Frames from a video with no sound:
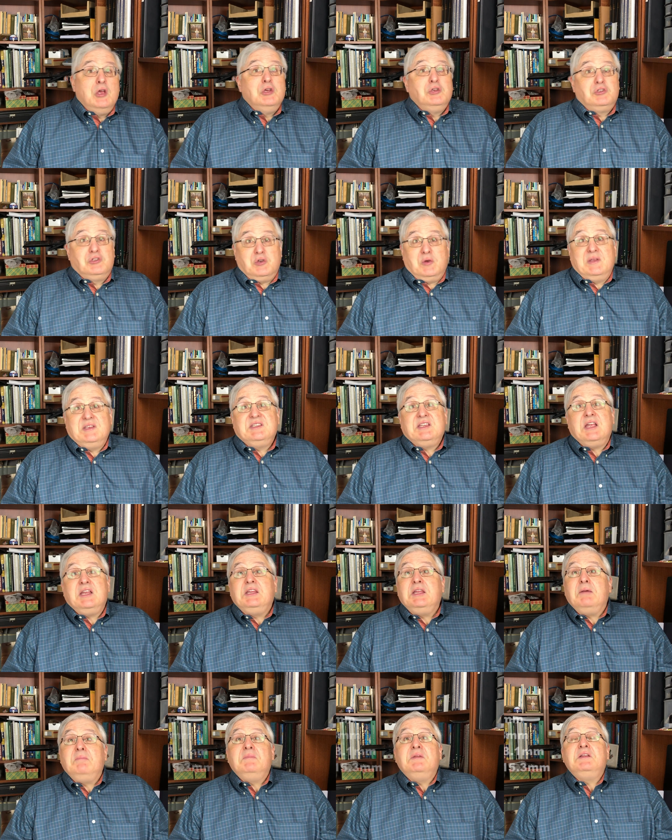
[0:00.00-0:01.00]
So I sent
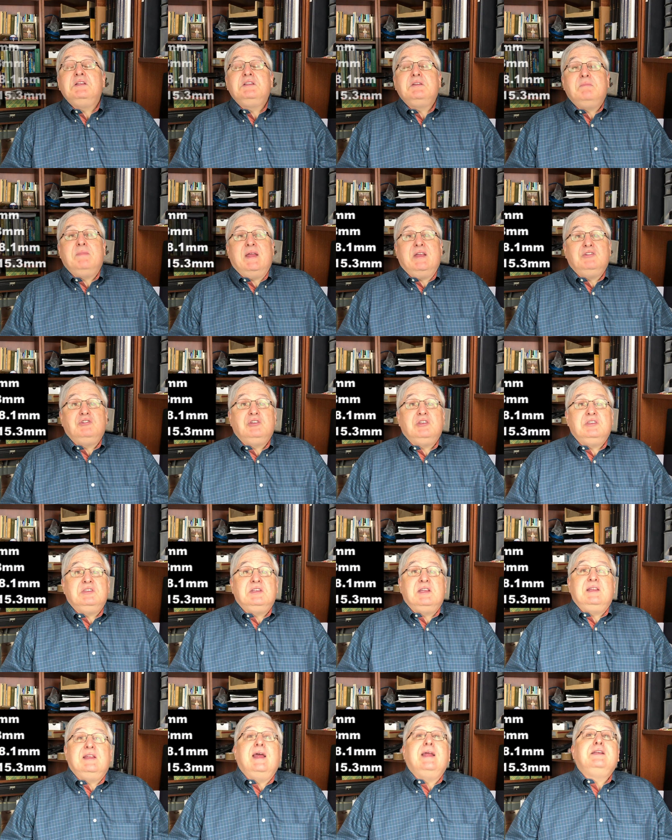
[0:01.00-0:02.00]
them the dimensions
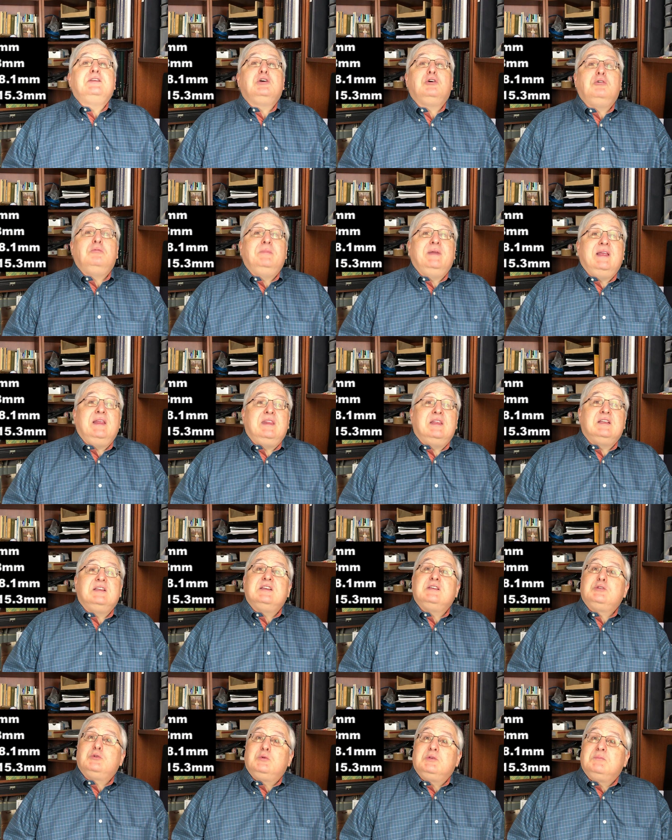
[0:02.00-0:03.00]
and they told me that
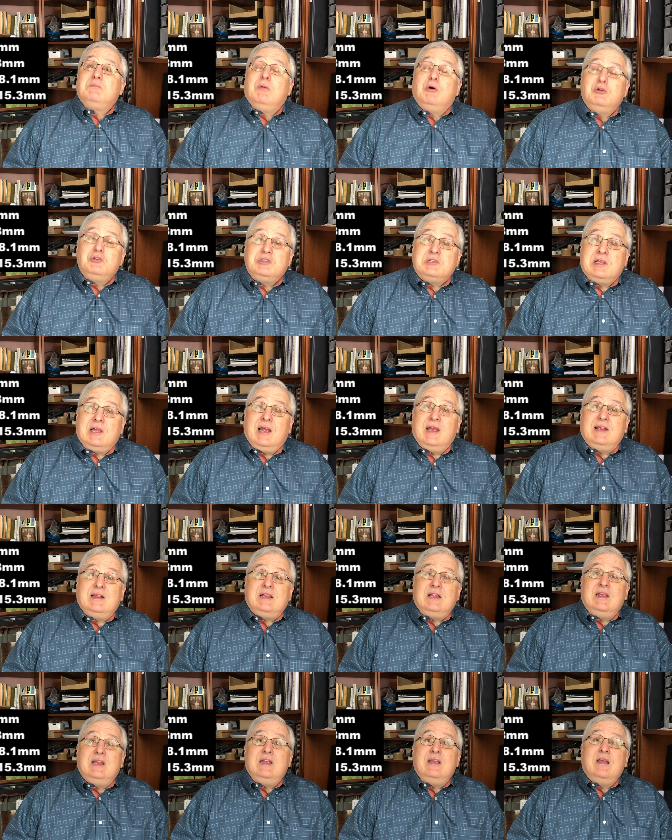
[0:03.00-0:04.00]
this was most
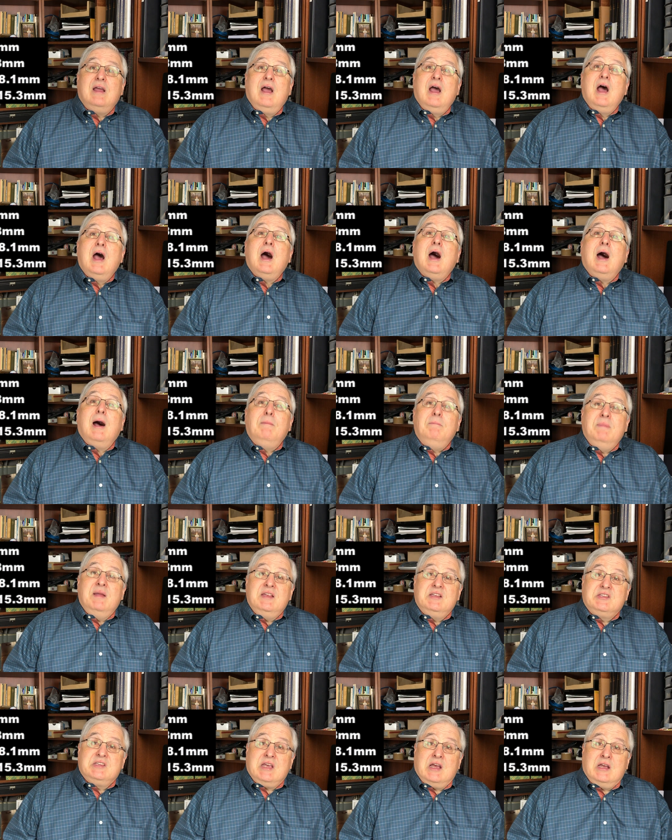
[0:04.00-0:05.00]
likely a
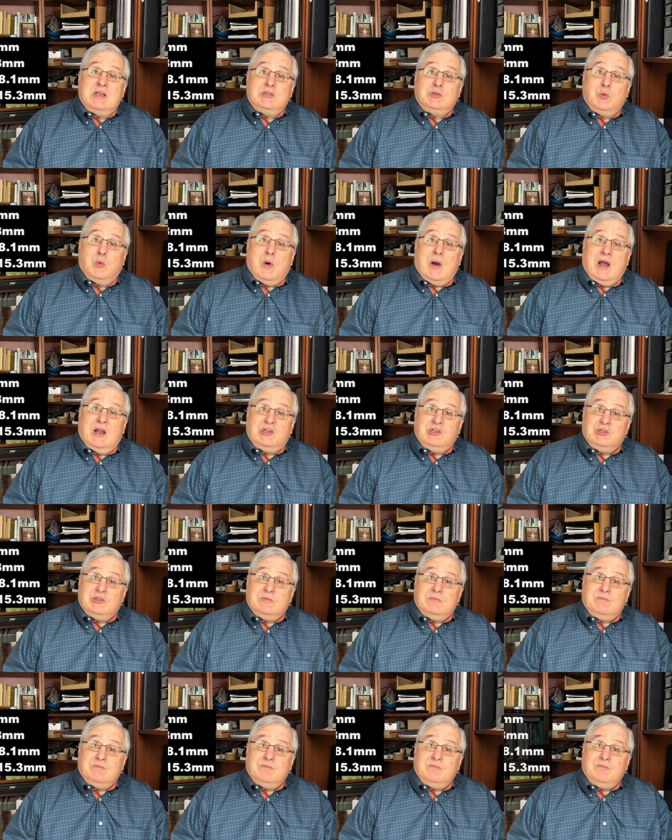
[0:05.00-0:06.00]
mid-size watch.
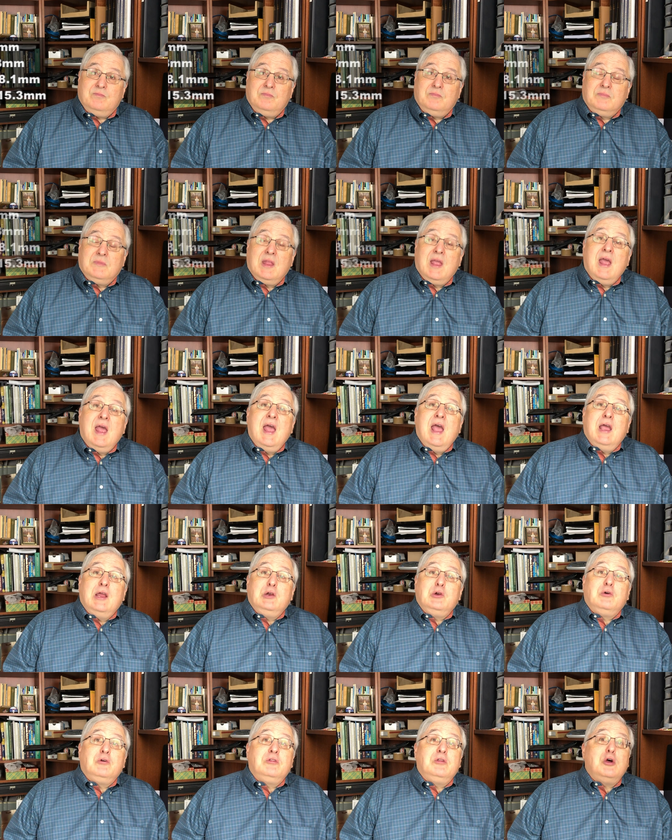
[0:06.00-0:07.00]

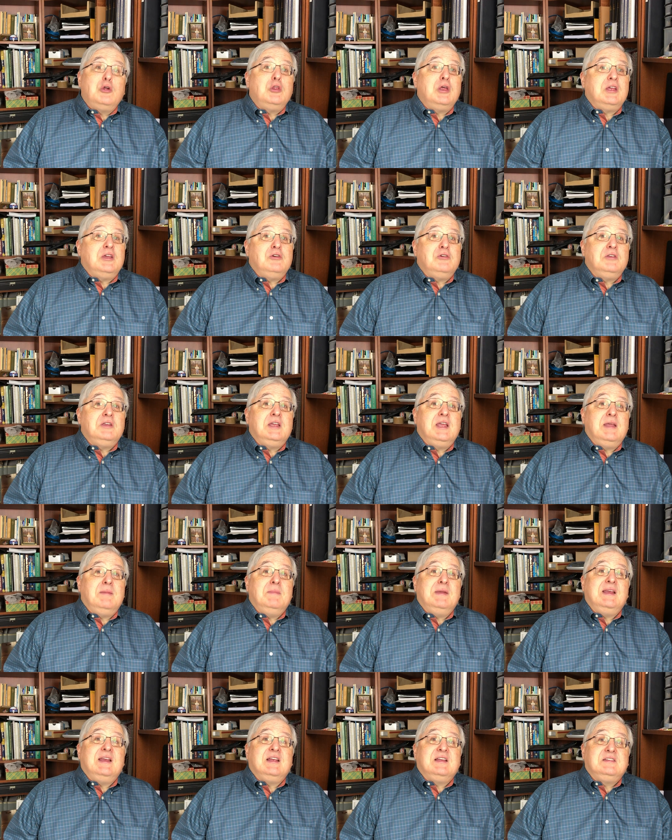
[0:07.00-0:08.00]
And although they couldn't give
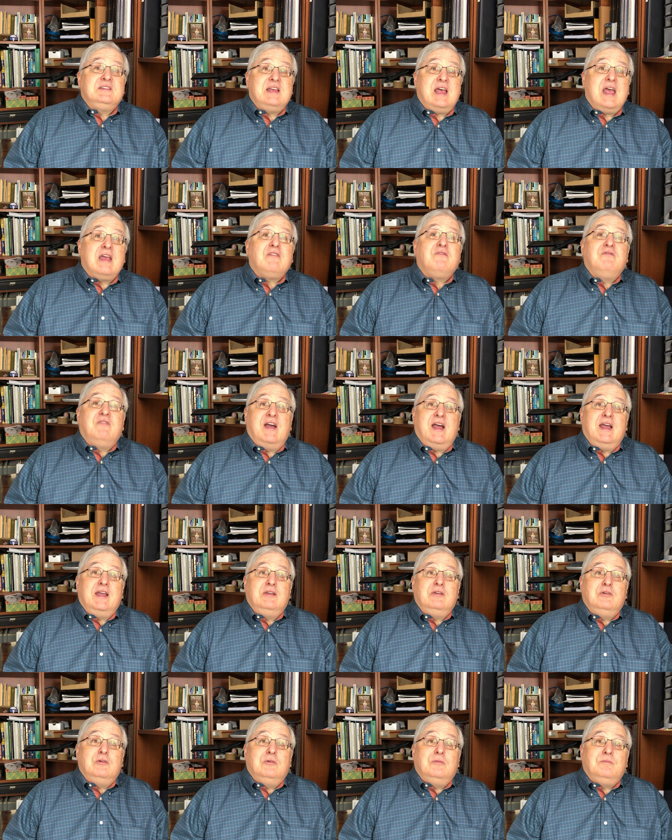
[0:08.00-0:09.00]
me an exact
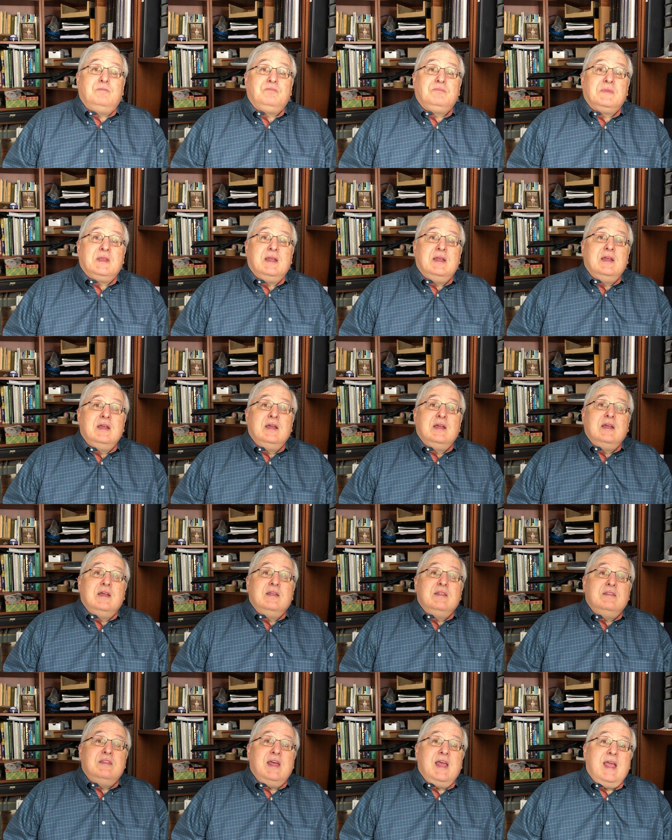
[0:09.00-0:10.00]
value,
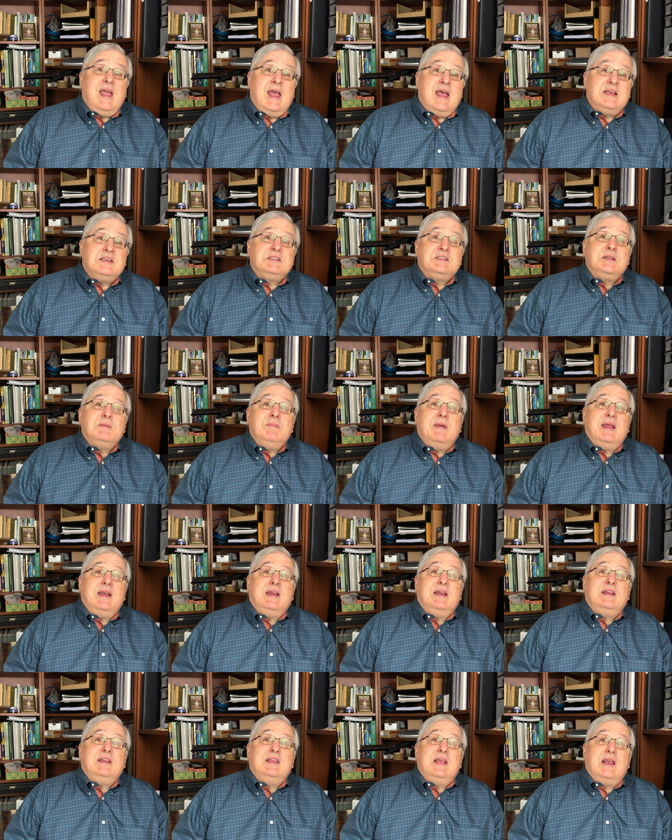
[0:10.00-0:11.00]
they
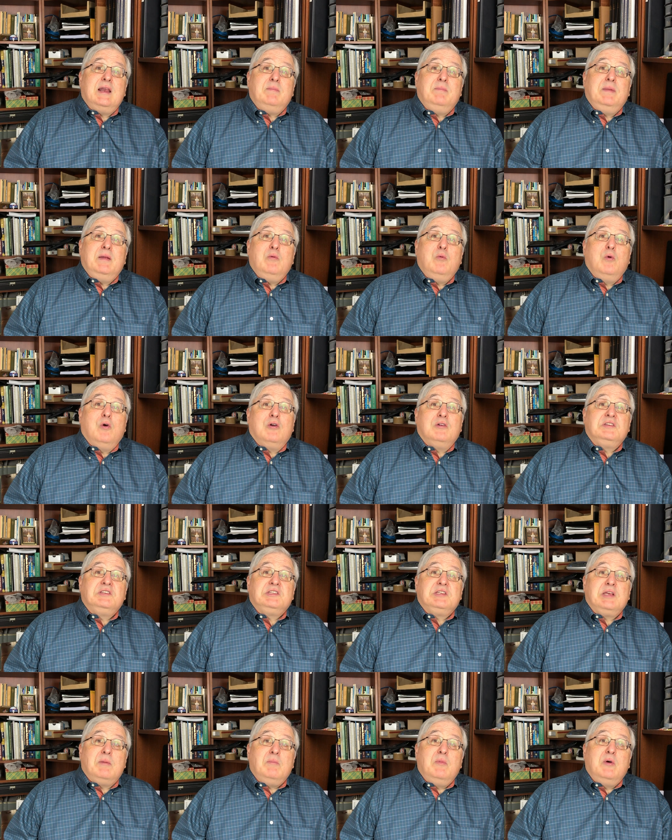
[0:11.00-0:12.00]
estimated that it'd be worth
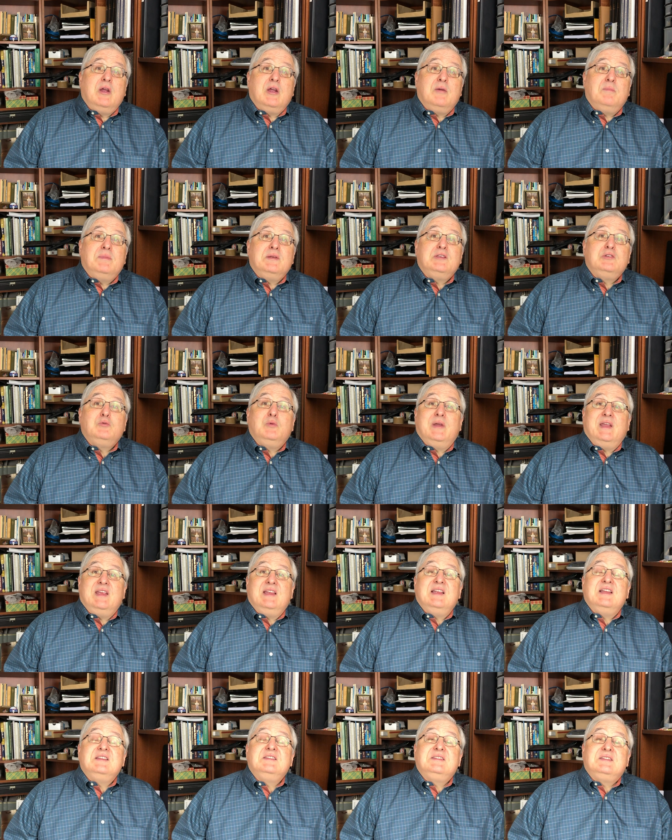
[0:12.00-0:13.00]
somewhere
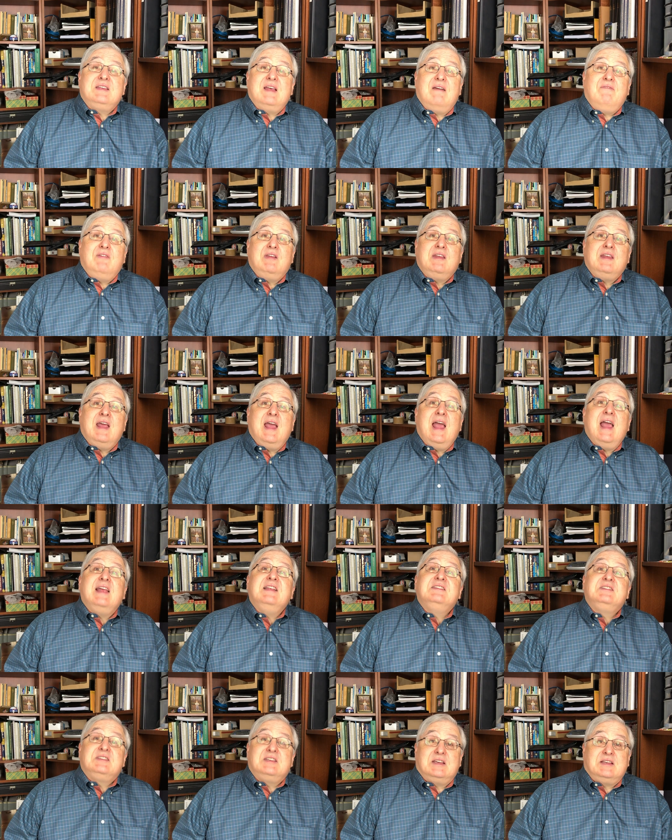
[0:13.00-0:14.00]
between $7,000
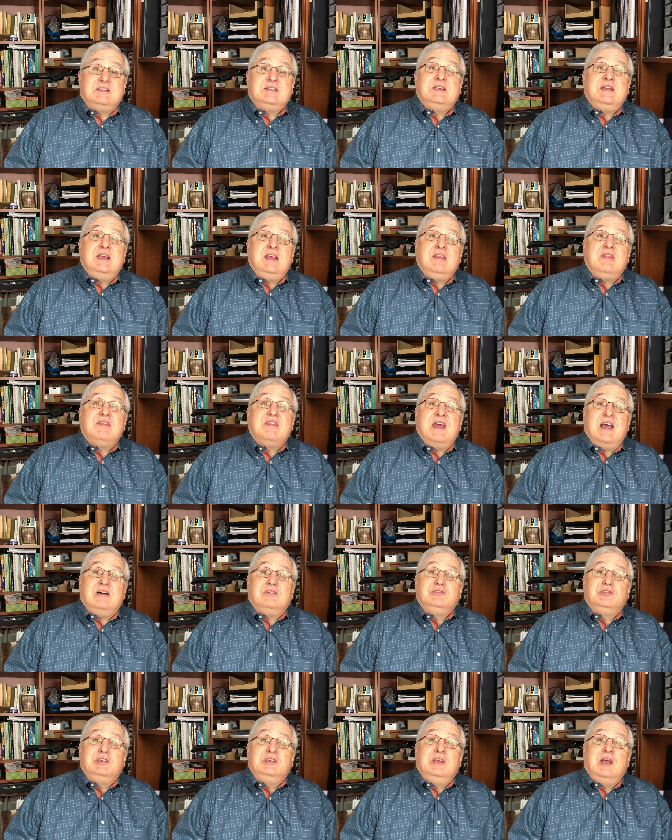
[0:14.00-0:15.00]
and
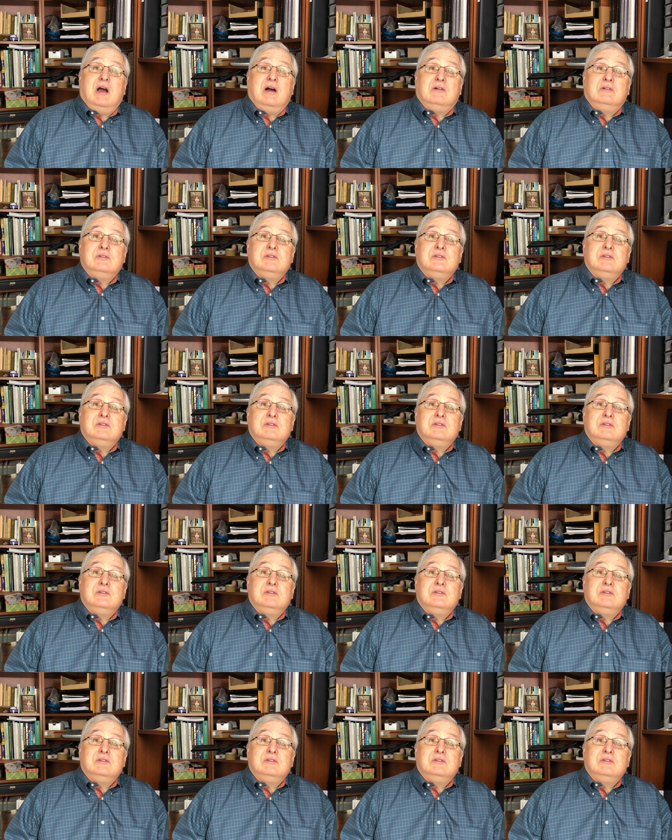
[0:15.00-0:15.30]
$16,000.